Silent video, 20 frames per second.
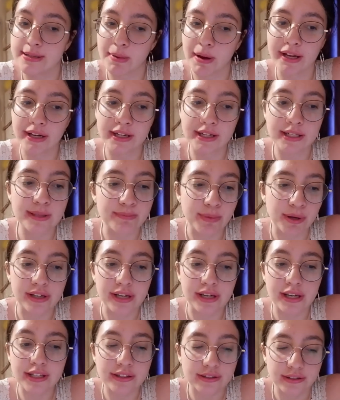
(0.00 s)
spiders, but
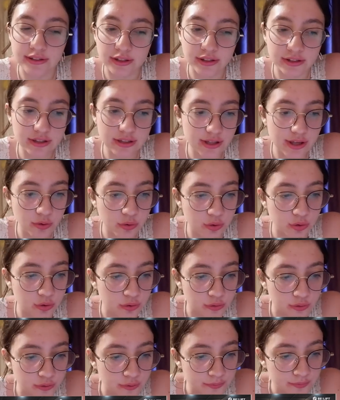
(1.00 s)
it looks so
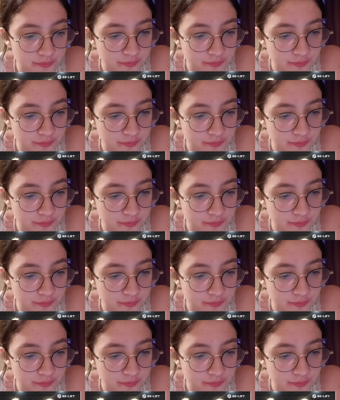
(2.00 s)
cool.